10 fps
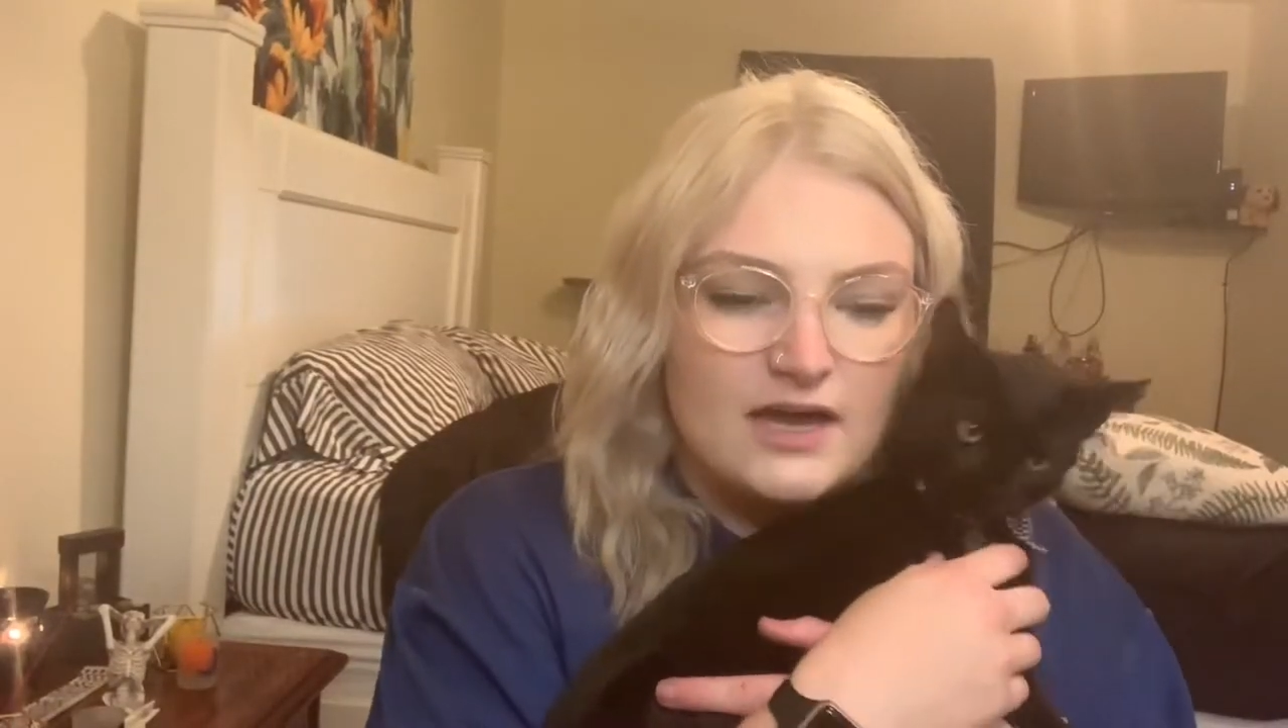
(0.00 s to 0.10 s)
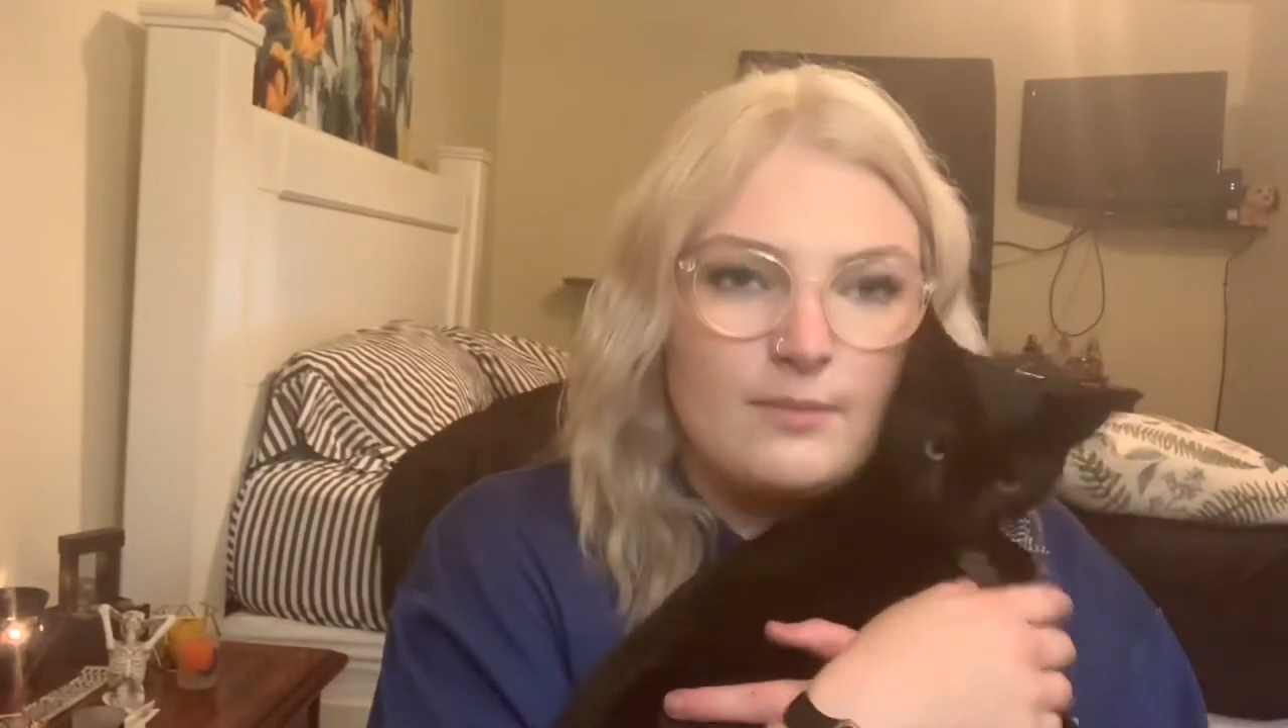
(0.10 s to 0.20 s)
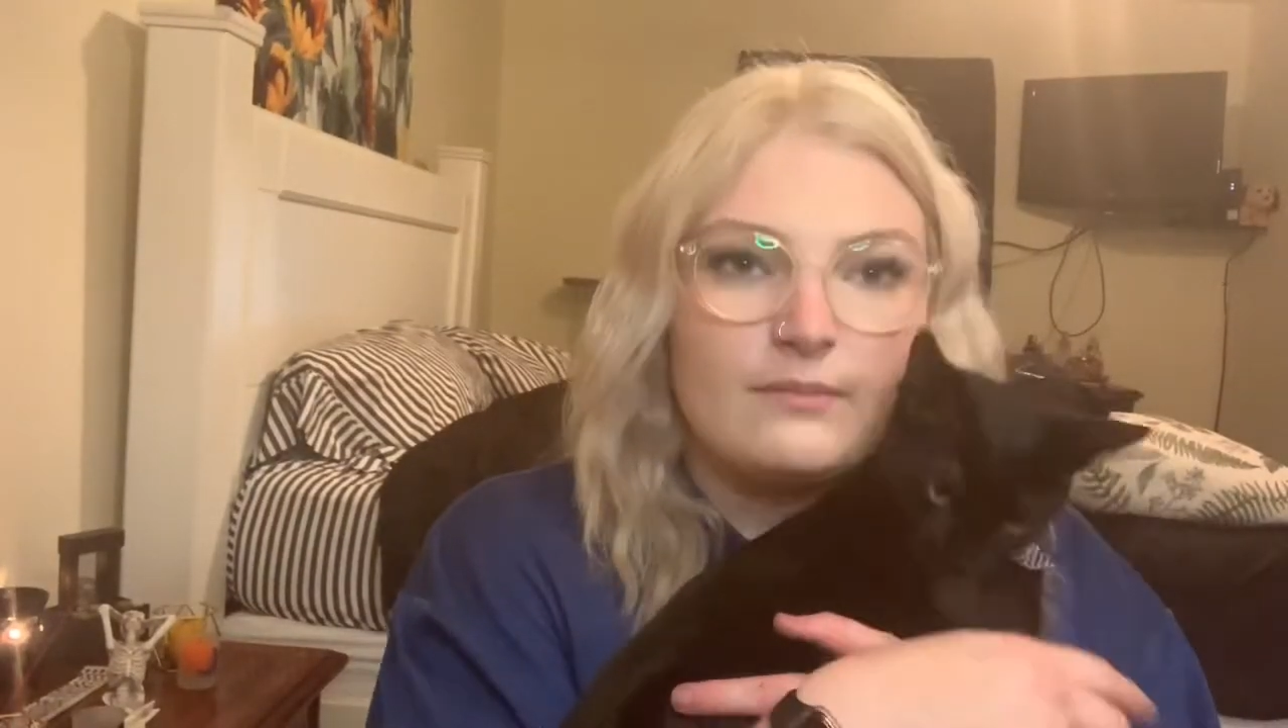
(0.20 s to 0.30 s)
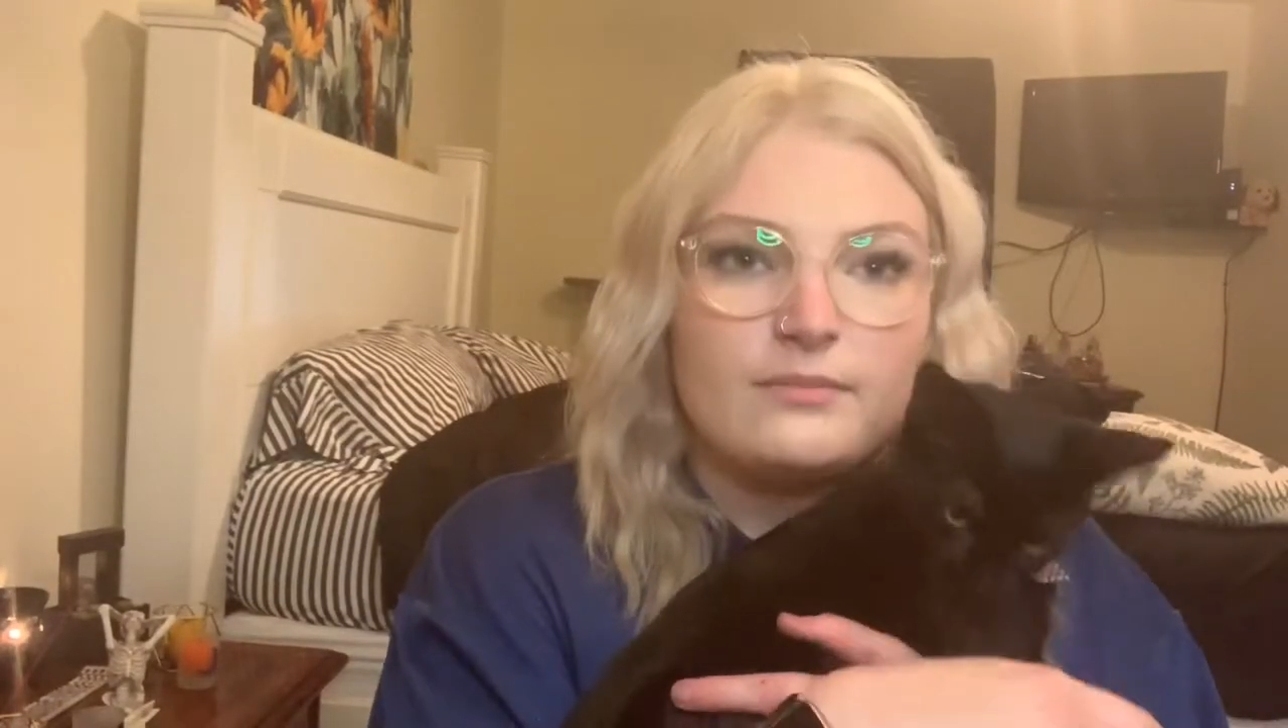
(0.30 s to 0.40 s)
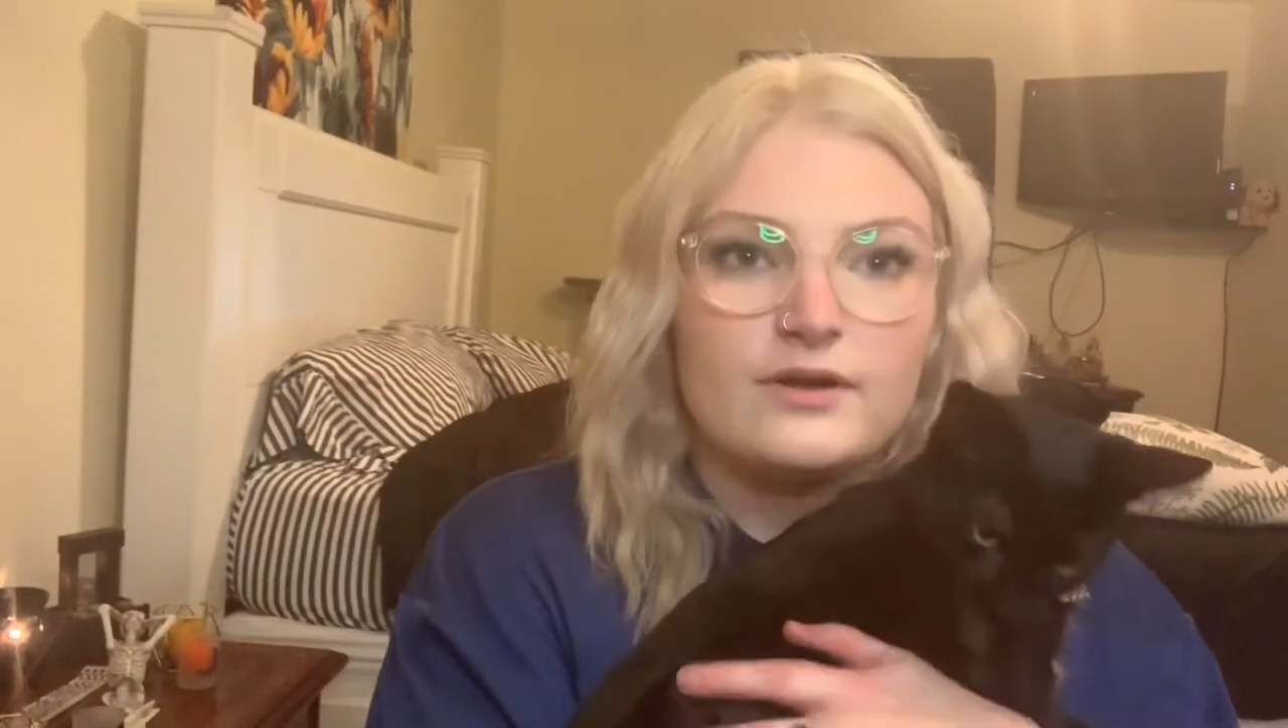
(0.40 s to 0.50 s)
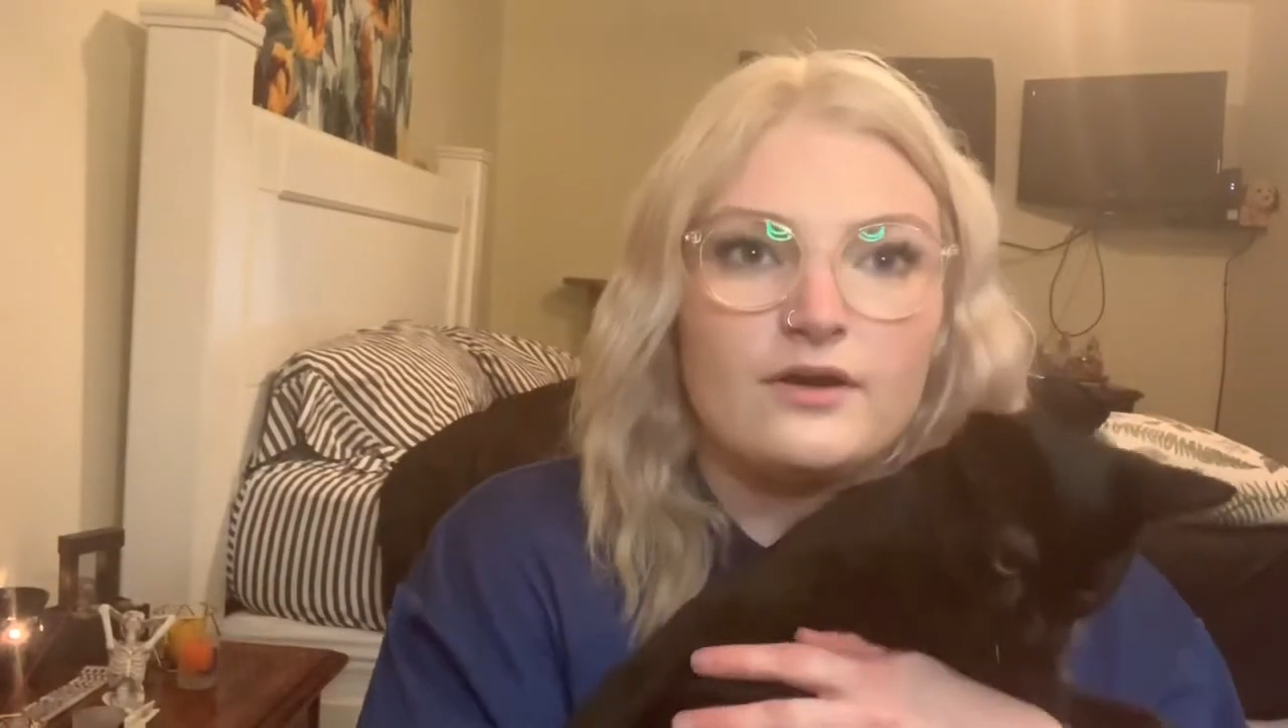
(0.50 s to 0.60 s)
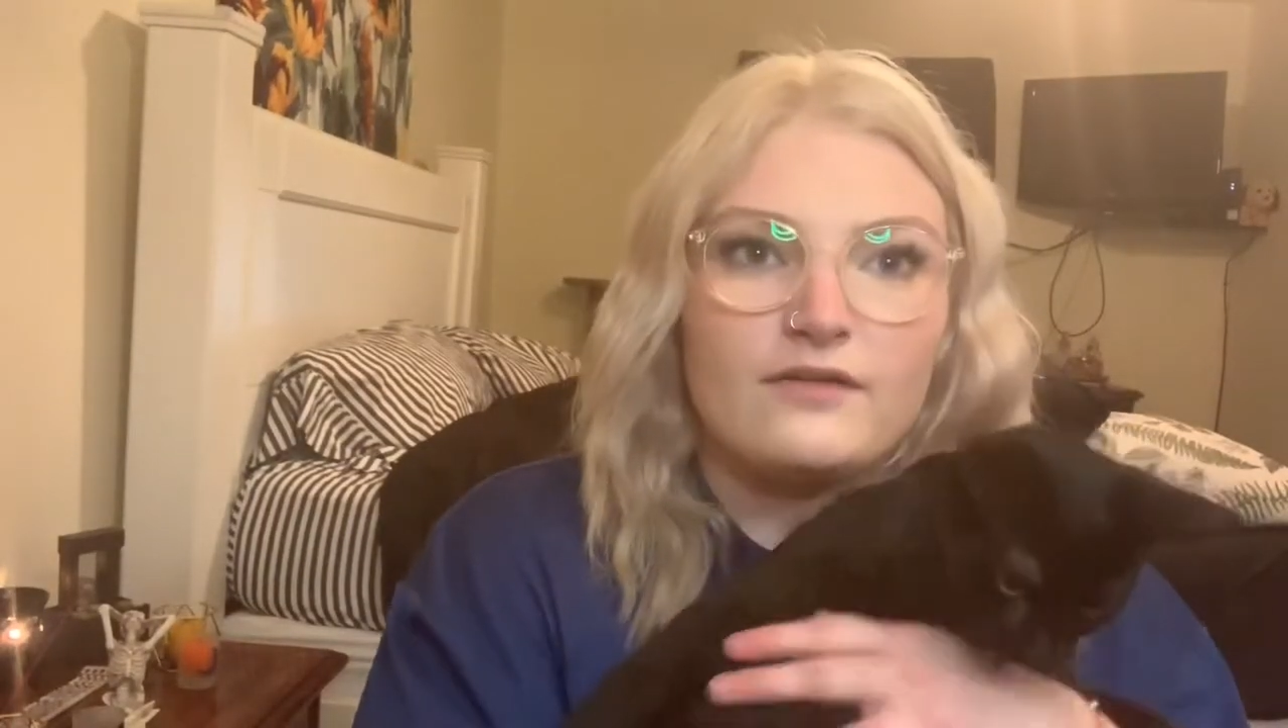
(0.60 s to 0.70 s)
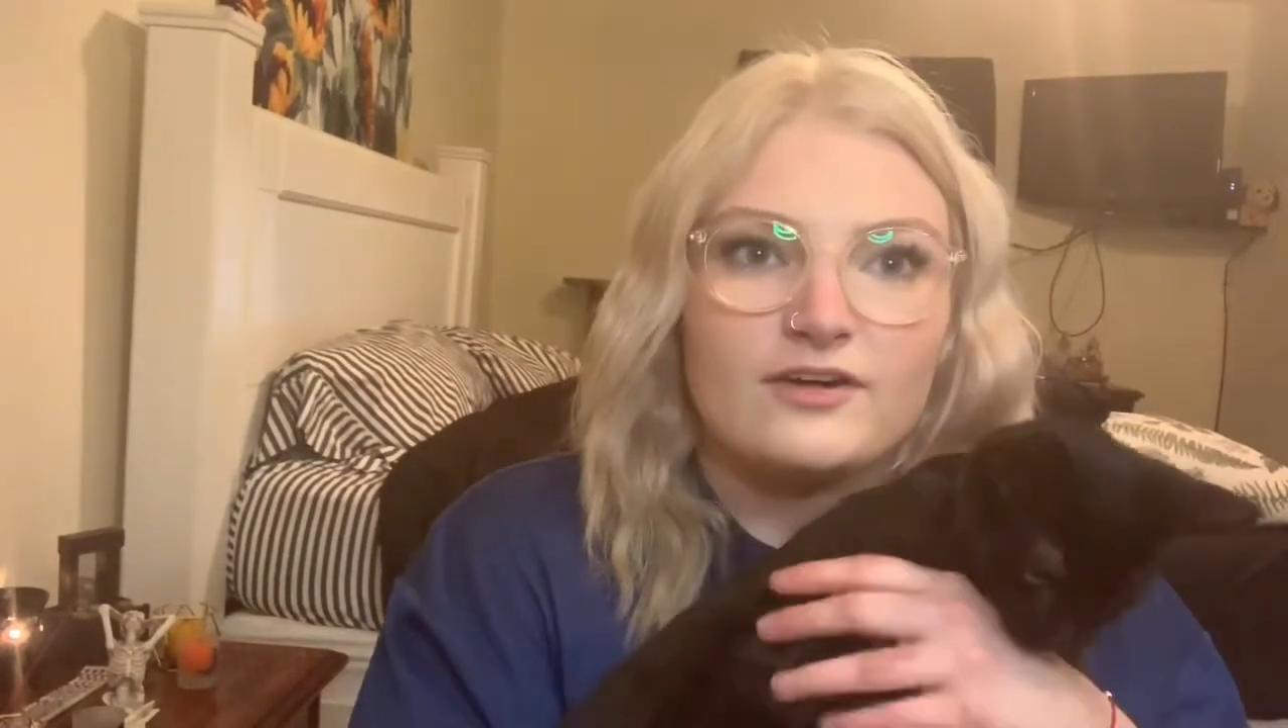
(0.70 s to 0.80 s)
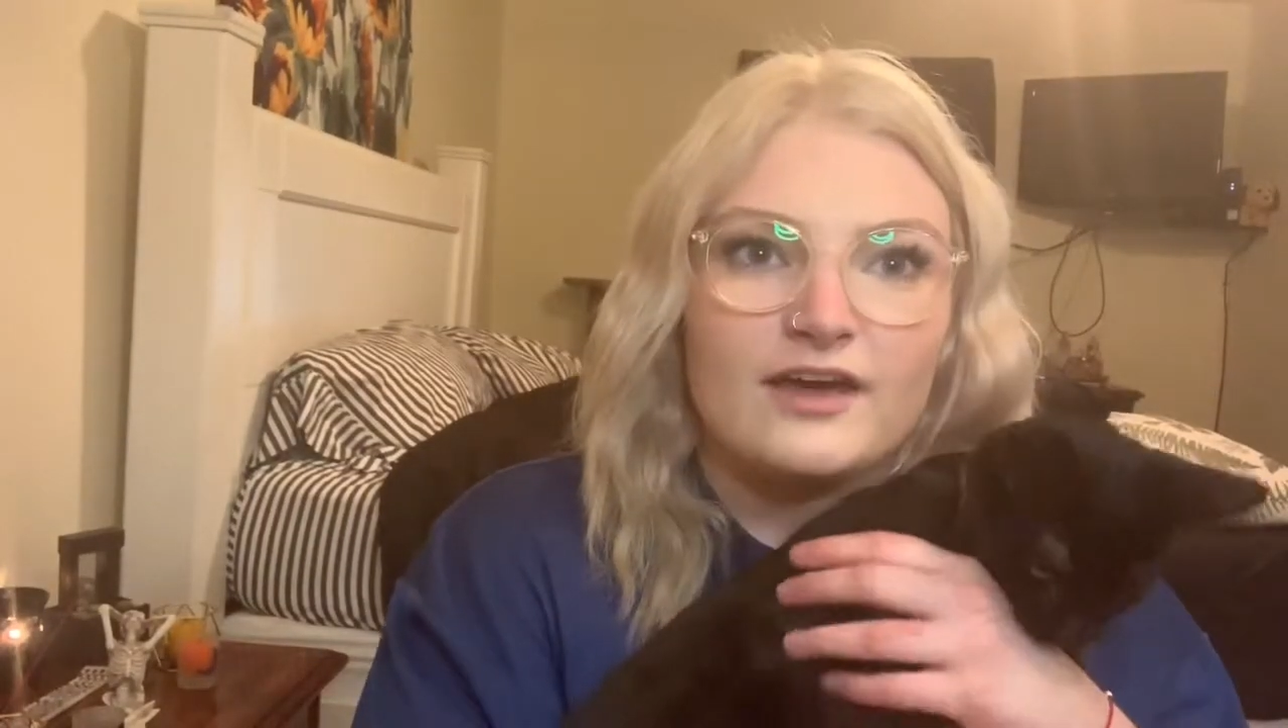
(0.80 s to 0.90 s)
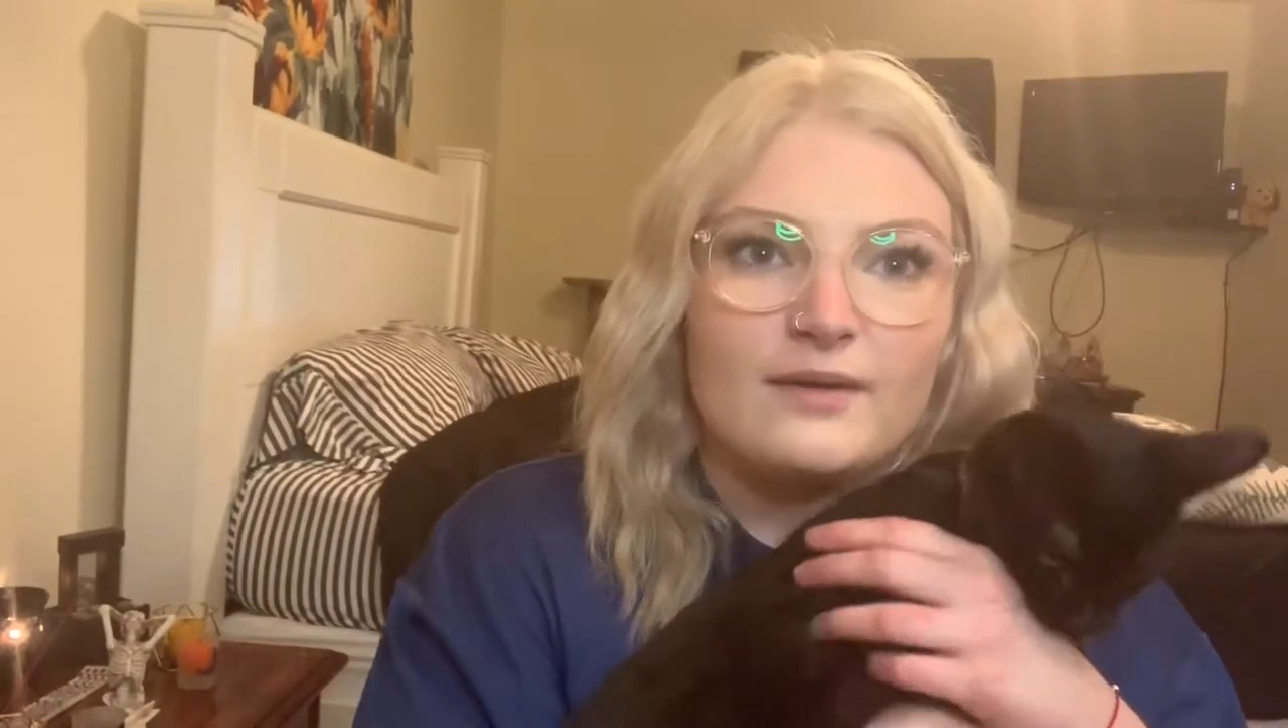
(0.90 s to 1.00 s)
cup and put it
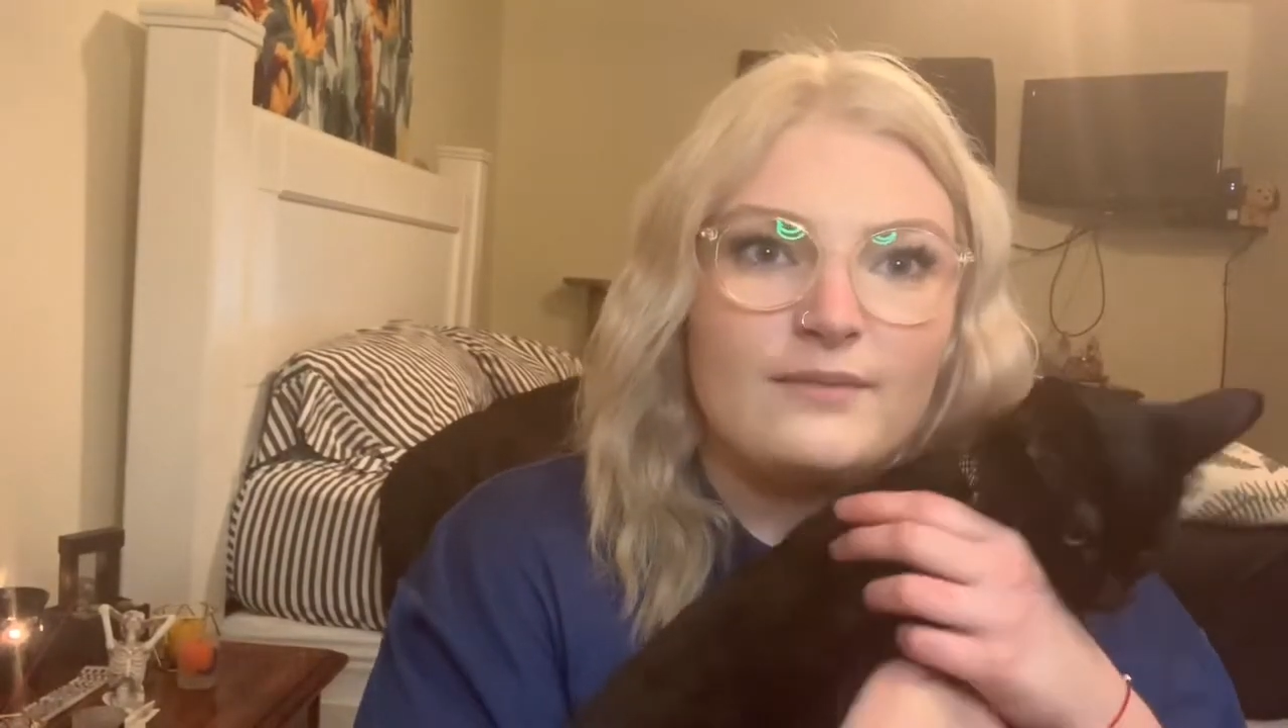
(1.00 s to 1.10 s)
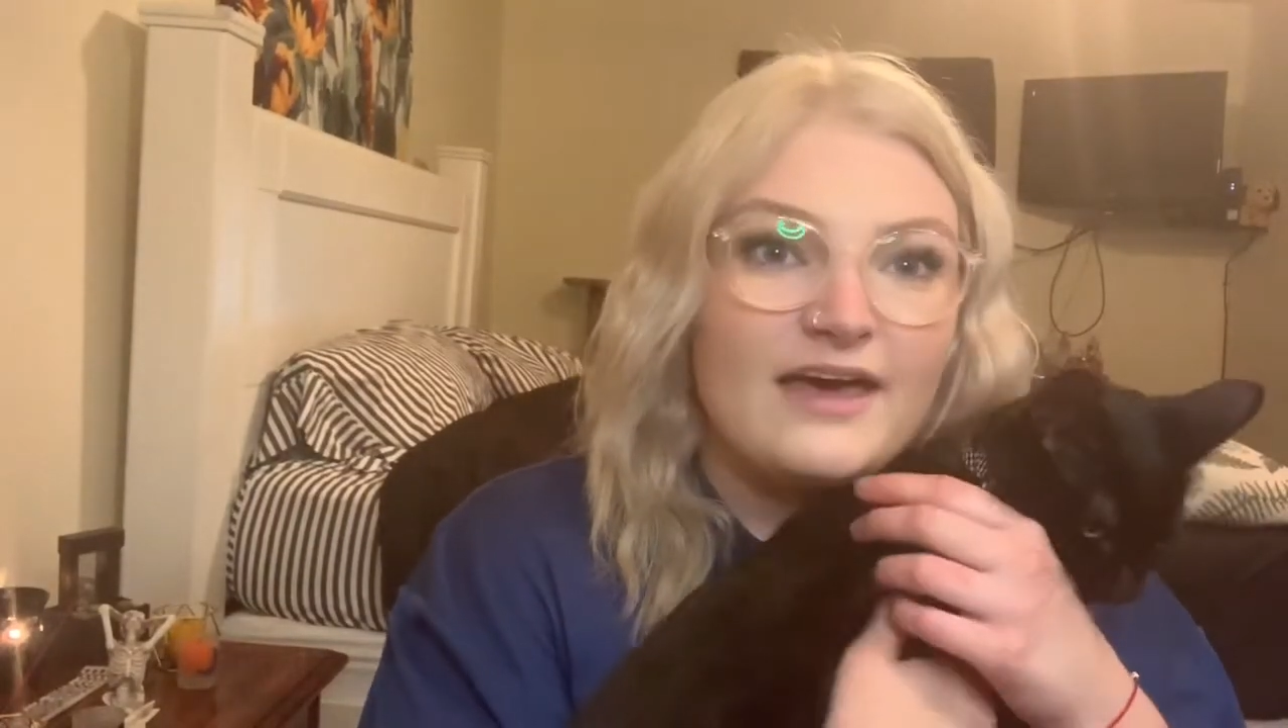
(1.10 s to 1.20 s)
over him.